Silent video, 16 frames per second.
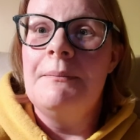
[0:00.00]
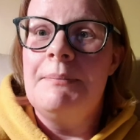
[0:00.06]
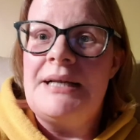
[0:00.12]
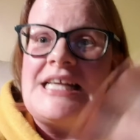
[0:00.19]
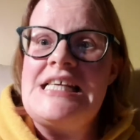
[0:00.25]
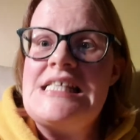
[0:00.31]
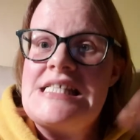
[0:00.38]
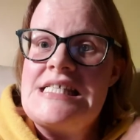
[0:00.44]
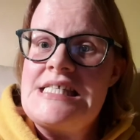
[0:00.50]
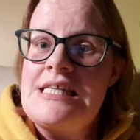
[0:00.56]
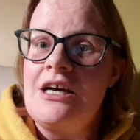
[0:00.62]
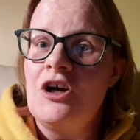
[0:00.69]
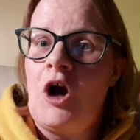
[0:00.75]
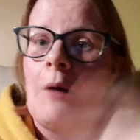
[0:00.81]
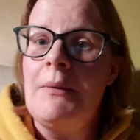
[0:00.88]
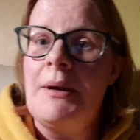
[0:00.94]
Please
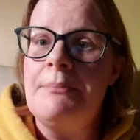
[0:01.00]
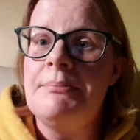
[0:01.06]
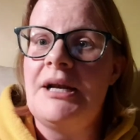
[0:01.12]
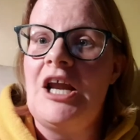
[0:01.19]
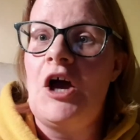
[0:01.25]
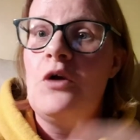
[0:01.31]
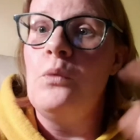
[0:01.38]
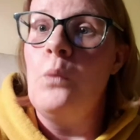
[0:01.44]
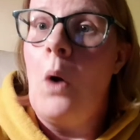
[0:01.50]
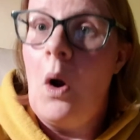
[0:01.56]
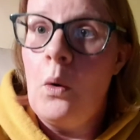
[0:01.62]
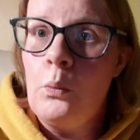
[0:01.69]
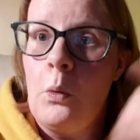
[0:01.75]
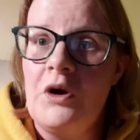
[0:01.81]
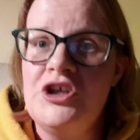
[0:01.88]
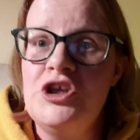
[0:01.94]
comment below
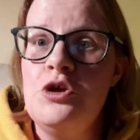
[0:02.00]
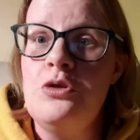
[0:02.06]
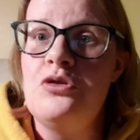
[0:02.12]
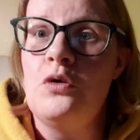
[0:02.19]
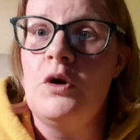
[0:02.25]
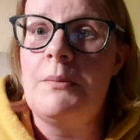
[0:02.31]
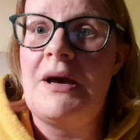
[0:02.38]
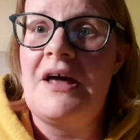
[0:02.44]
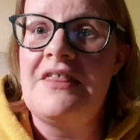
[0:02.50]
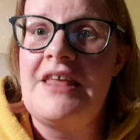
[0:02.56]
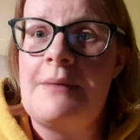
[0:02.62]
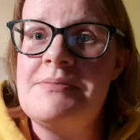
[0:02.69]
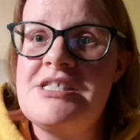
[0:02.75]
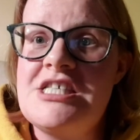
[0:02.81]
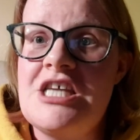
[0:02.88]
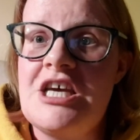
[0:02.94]
what you thought about the
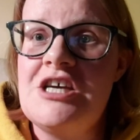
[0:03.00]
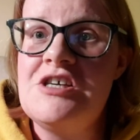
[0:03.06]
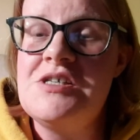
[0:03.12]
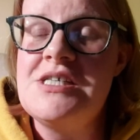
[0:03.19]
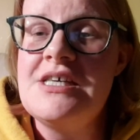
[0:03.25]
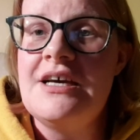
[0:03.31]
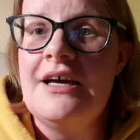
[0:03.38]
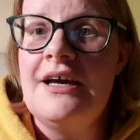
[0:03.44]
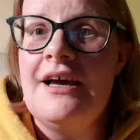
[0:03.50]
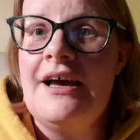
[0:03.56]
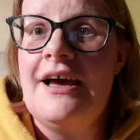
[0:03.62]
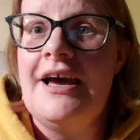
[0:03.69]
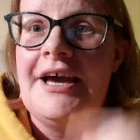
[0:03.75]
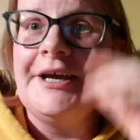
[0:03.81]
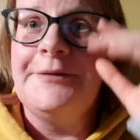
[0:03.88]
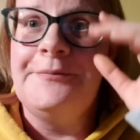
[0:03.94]
episode,
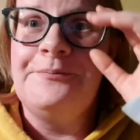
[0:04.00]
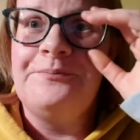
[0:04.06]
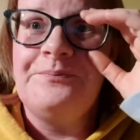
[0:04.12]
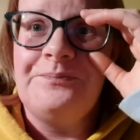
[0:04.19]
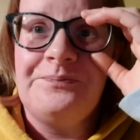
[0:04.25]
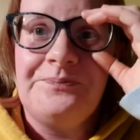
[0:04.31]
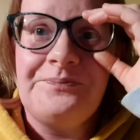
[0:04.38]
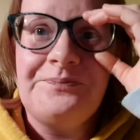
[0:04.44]
because